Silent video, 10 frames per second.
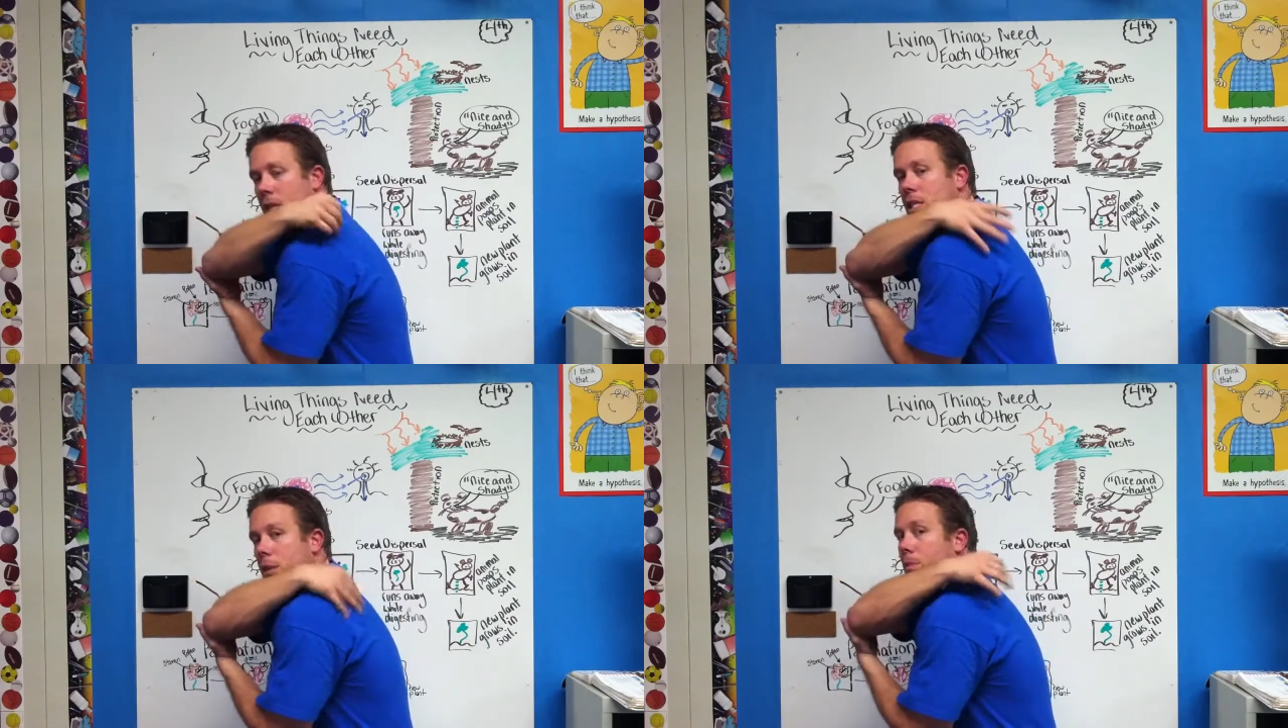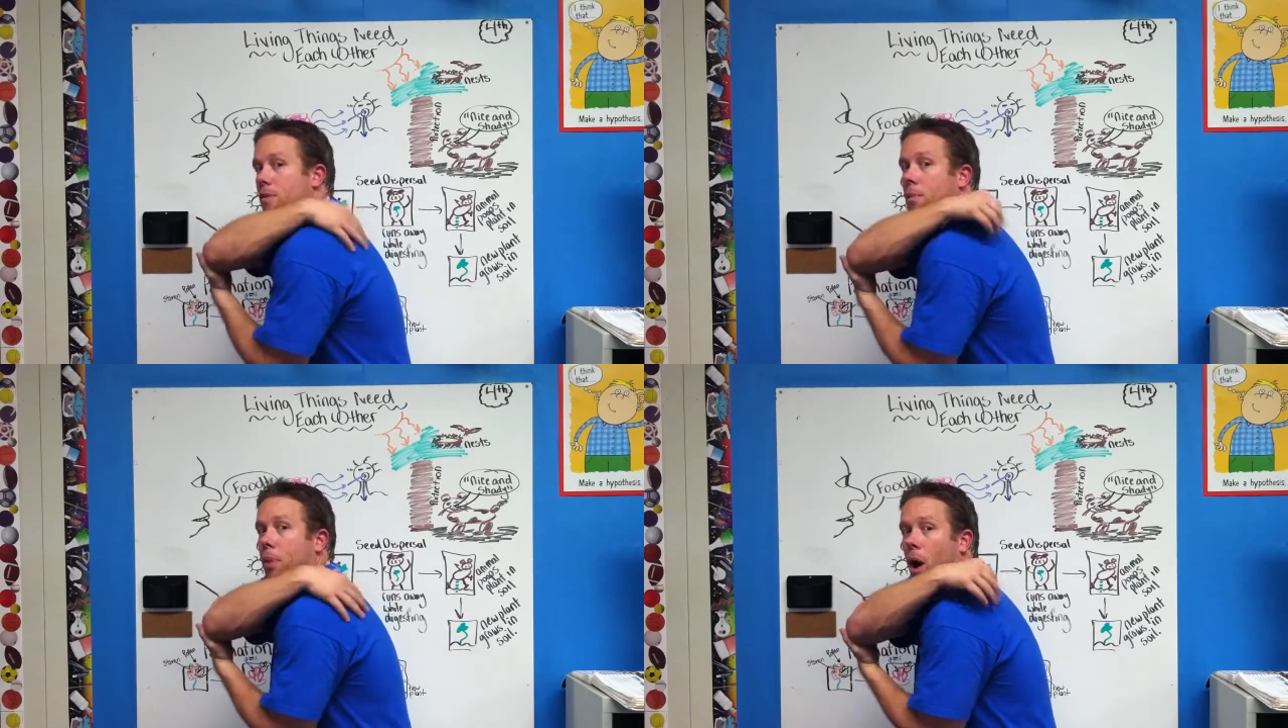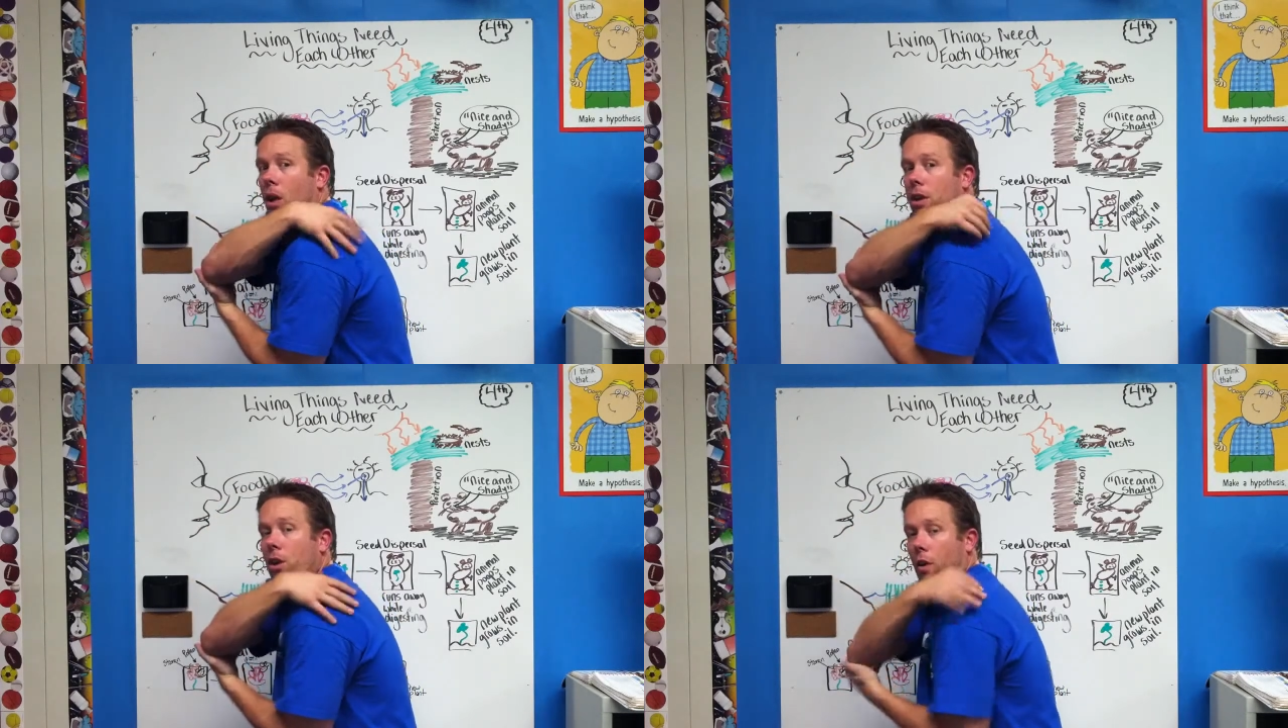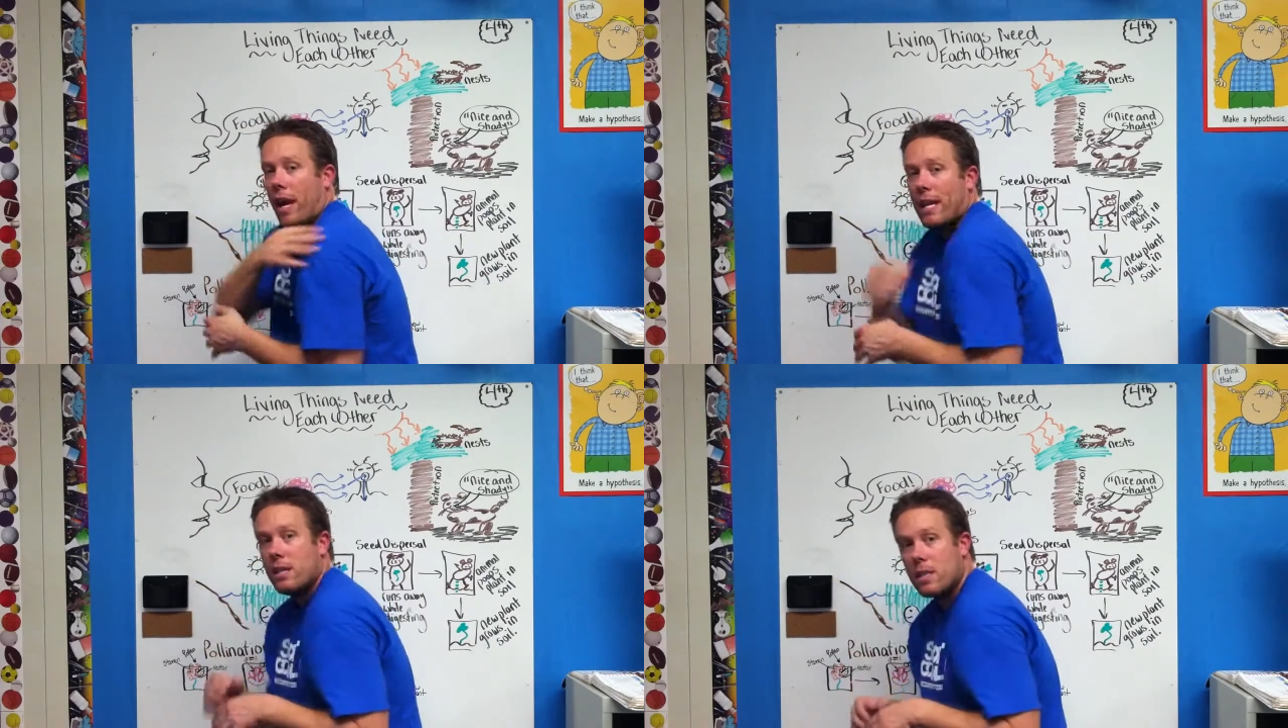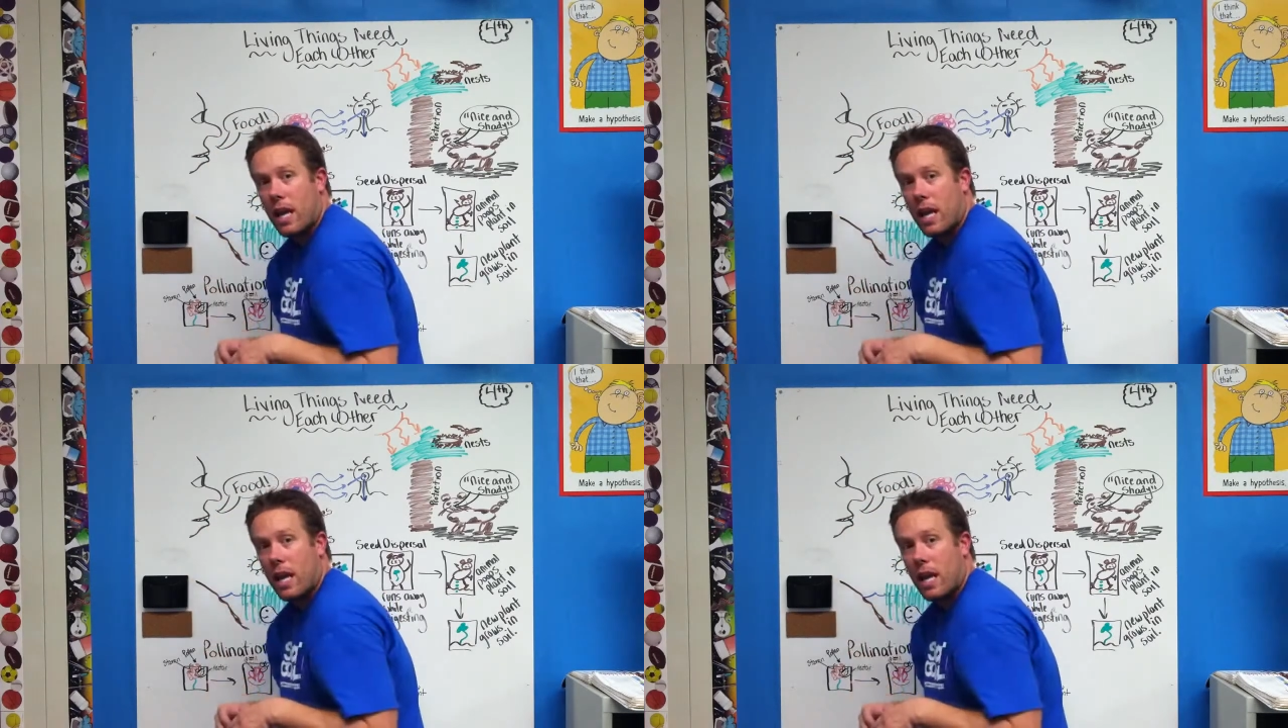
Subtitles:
some of the pollen grains